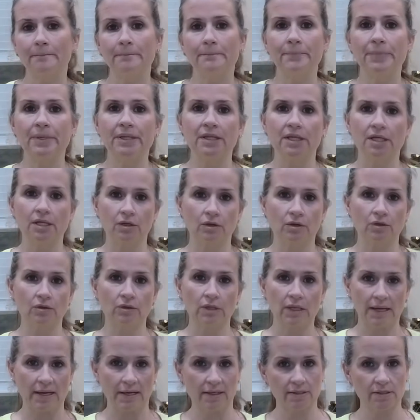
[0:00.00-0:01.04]
but they don't
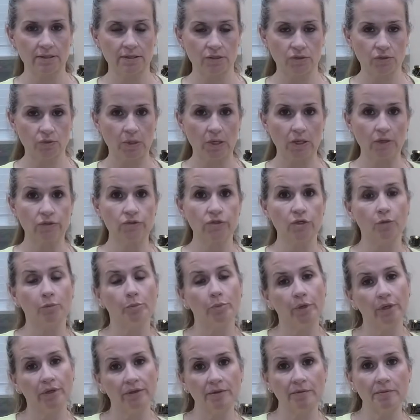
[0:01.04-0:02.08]
last as well. So
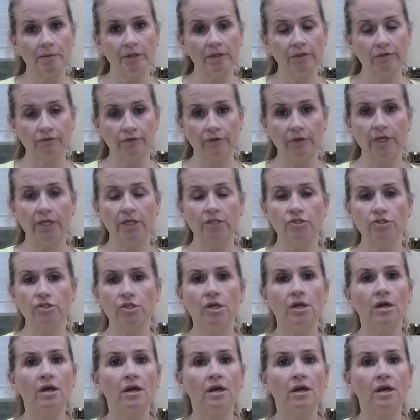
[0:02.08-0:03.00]
put them in the fridge.